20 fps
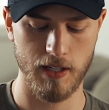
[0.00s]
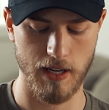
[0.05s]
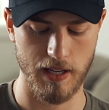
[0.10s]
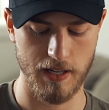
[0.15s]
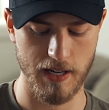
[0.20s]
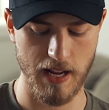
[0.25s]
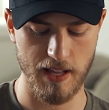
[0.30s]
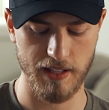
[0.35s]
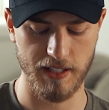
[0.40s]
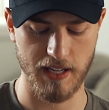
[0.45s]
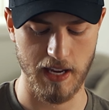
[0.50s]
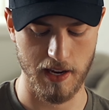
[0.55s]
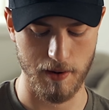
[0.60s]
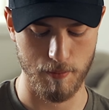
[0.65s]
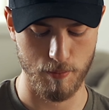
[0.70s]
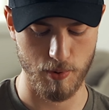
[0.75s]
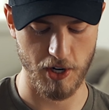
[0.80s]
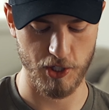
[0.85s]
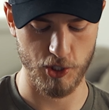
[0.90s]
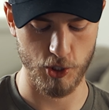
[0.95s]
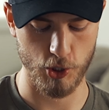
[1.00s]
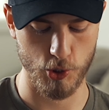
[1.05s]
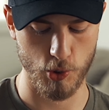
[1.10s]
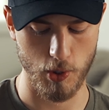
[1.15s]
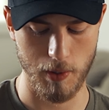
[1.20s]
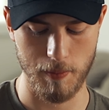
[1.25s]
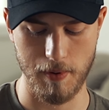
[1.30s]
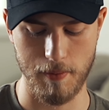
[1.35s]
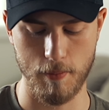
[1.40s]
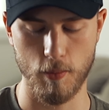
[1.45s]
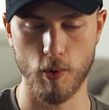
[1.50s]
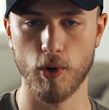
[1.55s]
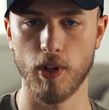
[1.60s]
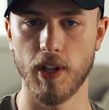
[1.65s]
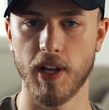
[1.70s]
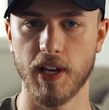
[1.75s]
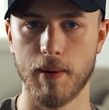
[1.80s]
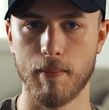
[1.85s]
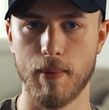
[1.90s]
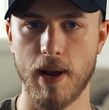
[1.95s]
not like a compression short, but more
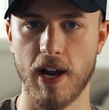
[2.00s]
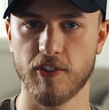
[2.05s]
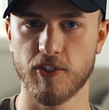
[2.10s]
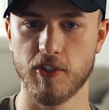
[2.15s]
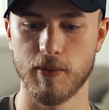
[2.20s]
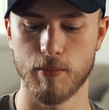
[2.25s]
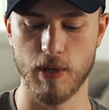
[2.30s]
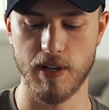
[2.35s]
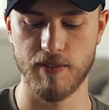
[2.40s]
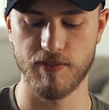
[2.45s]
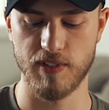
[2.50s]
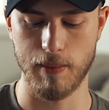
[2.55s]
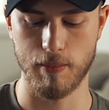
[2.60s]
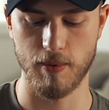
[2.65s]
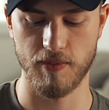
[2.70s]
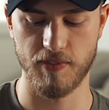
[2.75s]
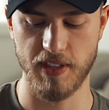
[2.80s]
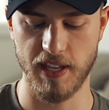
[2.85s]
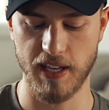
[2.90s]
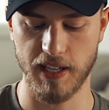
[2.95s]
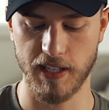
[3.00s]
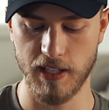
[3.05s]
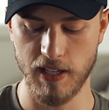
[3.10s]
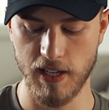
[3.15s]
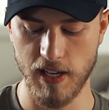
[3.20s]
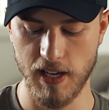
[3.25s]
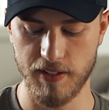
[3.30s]
like a boxer brief type of thing.